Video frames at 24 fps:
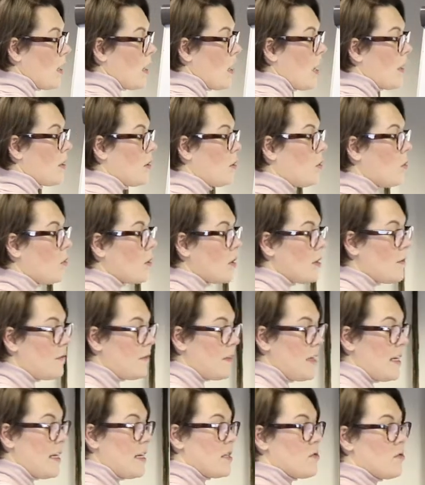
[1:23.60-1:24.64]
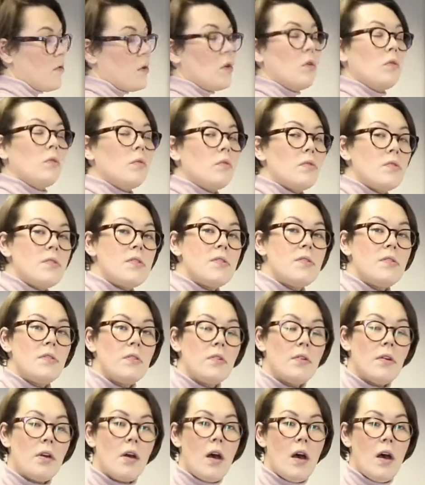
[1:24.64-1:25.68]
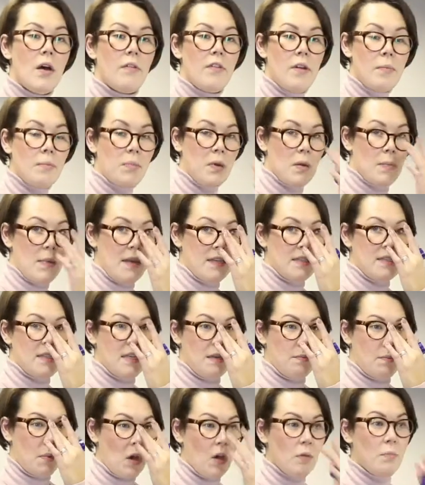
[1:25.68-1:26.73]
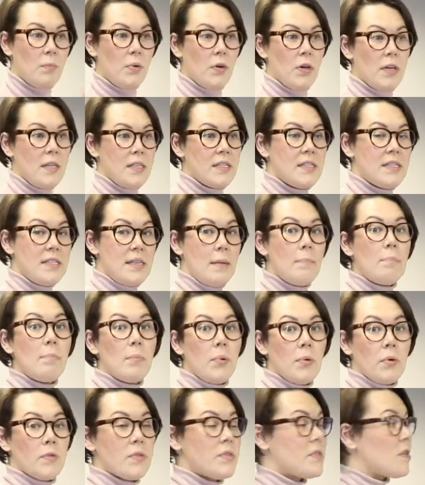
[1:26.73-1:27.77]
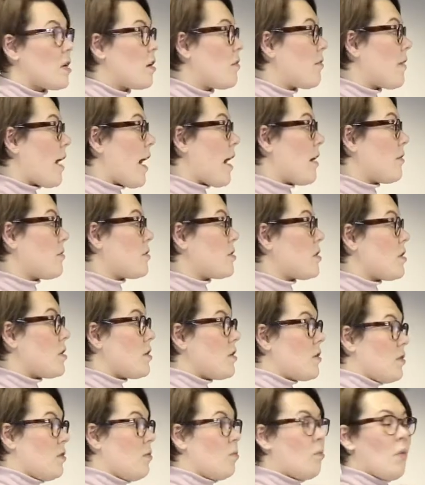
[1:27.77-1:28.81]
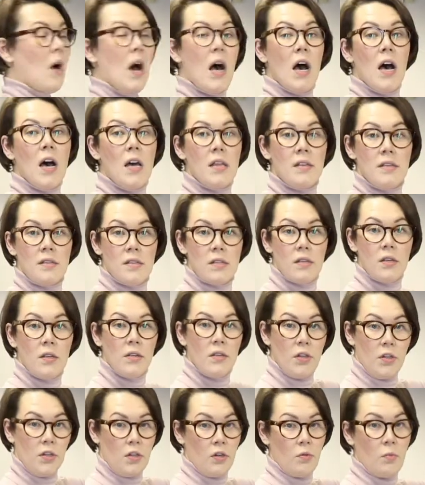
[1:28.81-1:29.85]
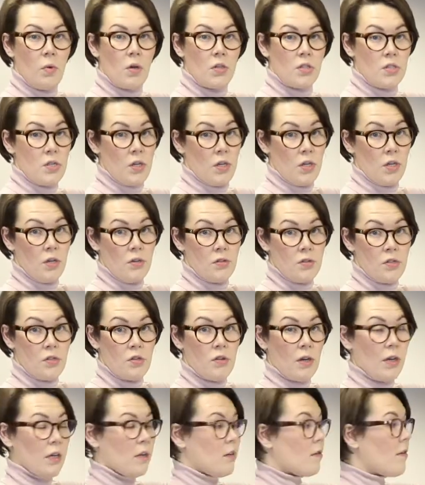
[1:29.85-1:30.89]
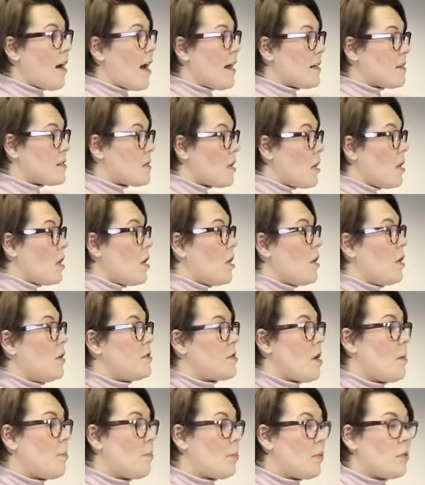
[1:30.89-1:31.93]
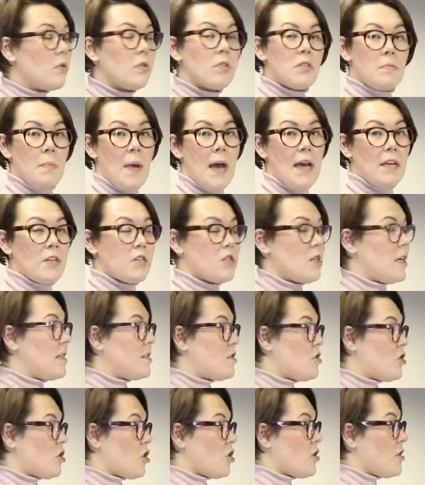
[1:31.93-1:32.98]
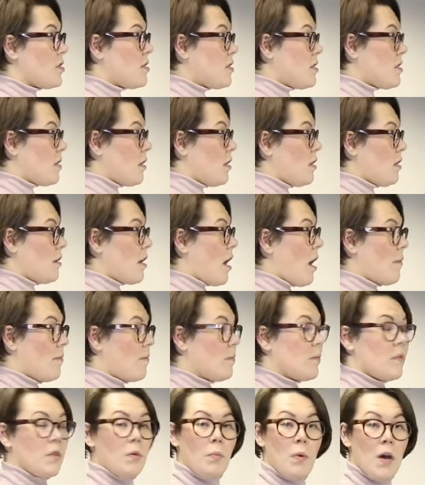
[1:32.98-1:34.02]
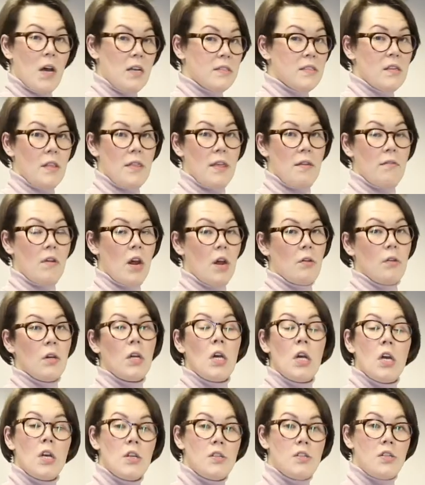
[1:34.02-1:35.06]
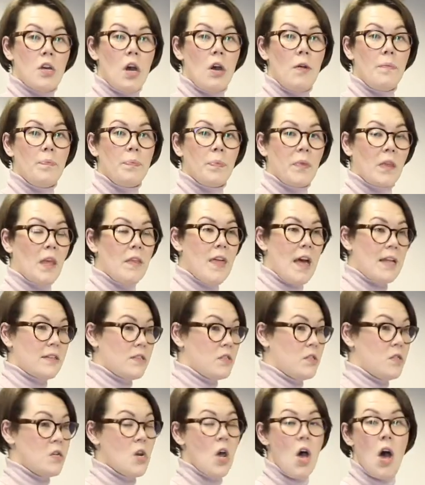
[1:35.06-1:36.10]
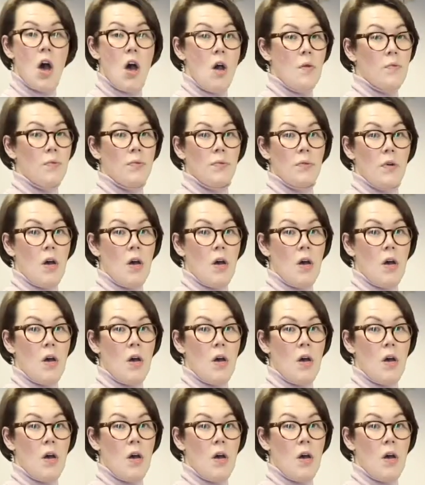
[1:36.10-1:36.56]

And all of these rules are implemented by putting symbols around the words that you want to use to trigger your ads. So broad match is just the words on their own. So that's no